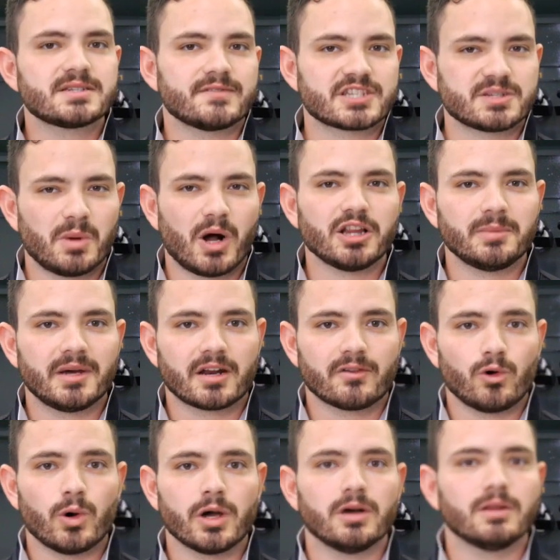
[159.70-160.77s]
of a small amount of
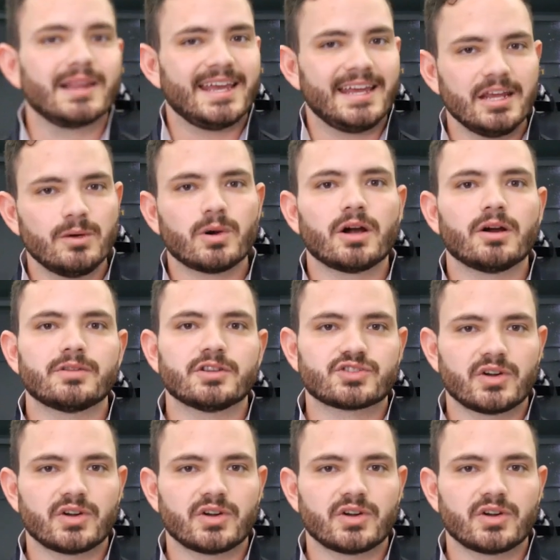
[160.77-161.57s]
oil anywhere on the